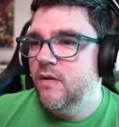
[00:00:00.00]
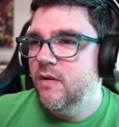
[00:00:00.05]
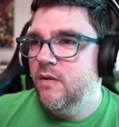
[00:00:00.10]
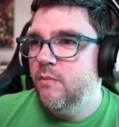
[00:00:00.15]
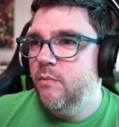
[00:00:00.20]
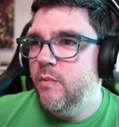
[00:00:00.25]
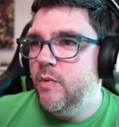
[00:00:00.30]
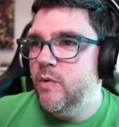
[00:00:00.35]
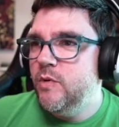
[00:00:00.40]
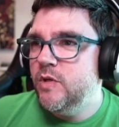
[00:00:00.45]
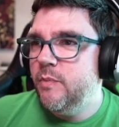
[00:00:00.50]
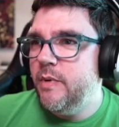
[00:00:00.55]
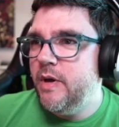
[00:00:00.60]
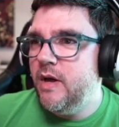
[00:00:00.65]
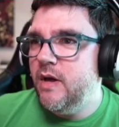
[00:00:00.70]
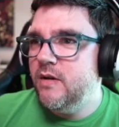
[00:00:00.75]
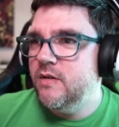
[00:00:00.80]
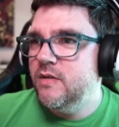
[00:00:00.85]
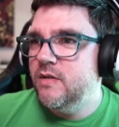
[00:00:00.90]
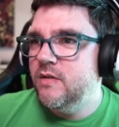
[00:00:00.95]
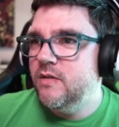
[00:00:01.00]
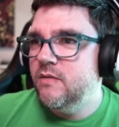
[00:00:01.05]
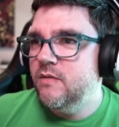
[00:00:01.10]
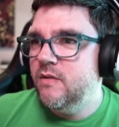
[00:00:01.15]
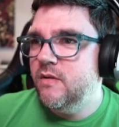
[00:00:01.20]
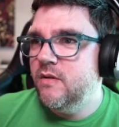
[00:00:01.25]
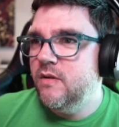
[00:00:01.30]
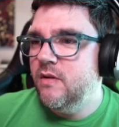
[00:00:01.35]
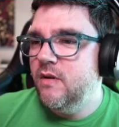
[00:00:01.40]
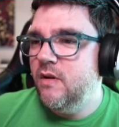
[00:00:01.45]
Music box.
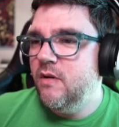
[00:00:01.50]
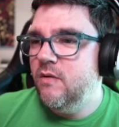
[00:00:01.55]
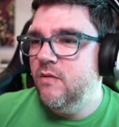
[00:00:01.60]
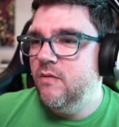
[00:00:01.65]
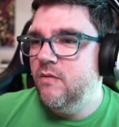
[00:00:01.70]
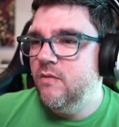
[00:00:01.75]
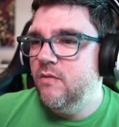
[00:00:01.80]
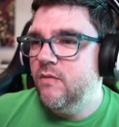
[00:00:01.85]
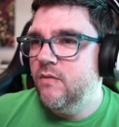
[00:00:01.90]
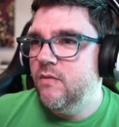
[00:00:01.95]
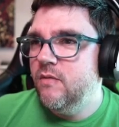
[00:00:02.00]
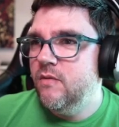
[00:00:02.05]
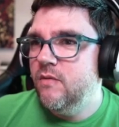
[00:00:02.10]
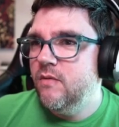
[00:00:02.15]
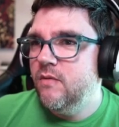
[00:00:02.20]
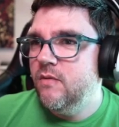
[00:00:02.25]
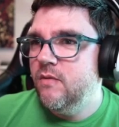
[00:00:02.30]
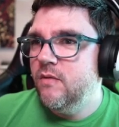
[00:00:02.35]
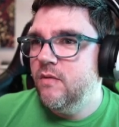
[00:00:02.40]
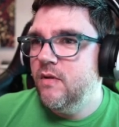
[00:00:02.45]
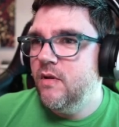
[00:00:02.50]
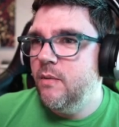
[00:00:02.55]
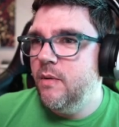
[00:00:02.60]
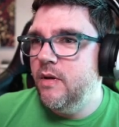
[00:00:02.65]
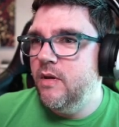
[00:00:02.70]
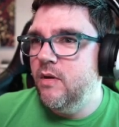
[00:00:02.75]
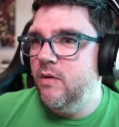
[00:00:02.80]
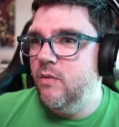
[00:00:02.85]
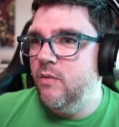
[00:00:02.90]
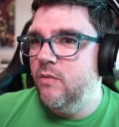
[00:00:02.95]
No? Why
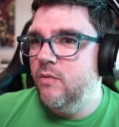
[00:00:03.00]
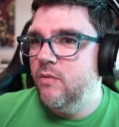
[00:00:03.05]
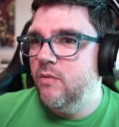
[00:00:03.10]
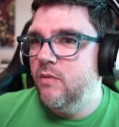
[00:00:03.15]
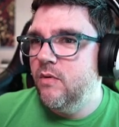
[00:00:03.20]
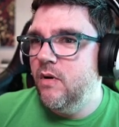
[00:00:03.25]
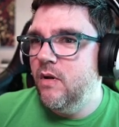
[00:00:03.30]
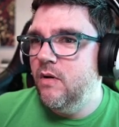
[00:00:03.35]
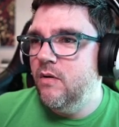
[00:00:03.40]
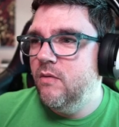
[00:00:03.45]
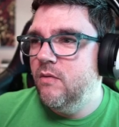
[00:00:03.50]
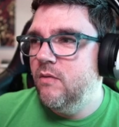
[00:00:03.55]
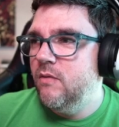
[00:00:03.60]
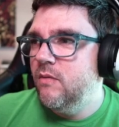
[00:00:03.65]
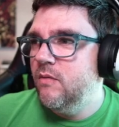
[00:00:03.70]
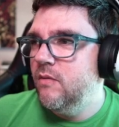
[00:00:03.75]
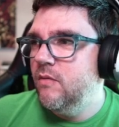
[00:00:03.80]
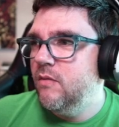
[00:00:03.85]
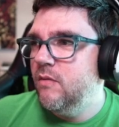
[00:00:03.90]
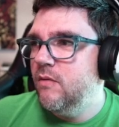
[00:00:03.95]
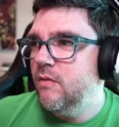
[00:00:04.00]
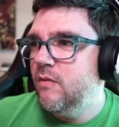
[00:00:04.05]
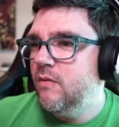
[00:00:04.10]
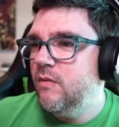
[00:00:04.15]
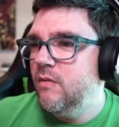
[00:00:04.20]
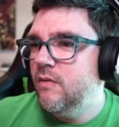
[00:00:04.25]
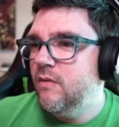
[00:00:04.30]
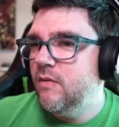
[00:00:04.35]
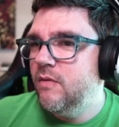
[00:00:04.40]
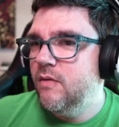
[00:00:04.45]
you? No?
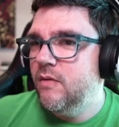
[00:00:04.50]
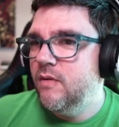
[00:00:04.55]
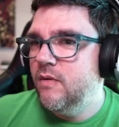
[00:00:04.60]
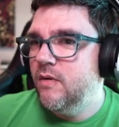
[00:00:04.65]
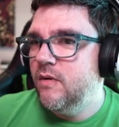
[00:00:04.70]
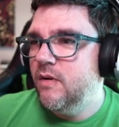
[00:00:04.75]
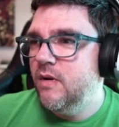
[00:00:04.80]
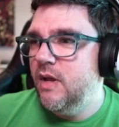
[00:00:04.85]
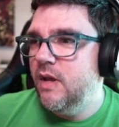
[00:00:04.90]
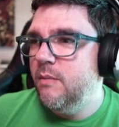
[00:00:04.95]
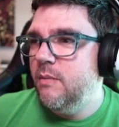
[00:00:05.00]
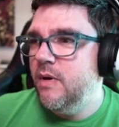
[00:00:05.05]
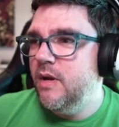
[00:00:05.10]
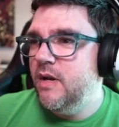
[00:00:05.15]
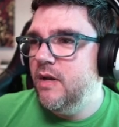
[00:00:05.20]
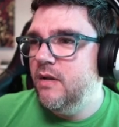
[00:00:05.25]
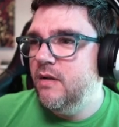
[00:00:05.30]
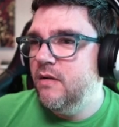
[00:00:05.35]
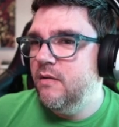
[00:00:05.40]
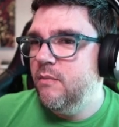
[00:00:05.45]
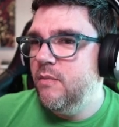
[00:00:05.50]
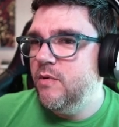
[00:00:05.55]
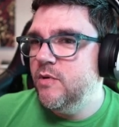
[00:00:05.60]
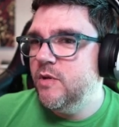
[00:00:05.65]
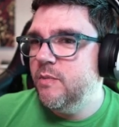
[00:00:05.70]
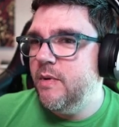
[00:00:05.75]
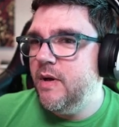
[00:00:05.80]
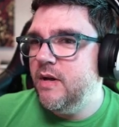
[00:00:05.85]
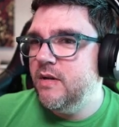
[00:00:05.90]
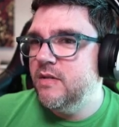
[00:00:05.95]
Anybody?
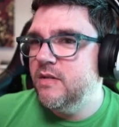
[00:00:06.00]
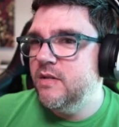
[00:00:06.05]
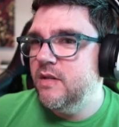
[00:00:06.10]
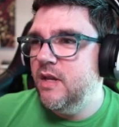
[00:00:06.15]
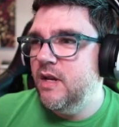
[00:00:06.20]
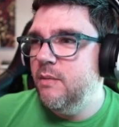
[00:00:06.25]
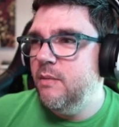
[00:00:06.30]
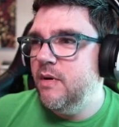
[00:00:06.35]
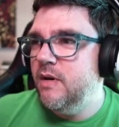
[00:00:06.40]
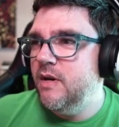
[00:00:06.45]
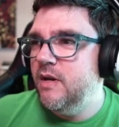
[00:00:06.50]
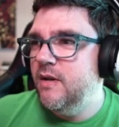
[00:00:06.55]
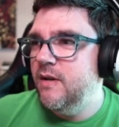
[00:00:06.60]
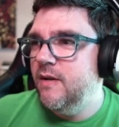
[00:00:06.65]
Music box? Anybody?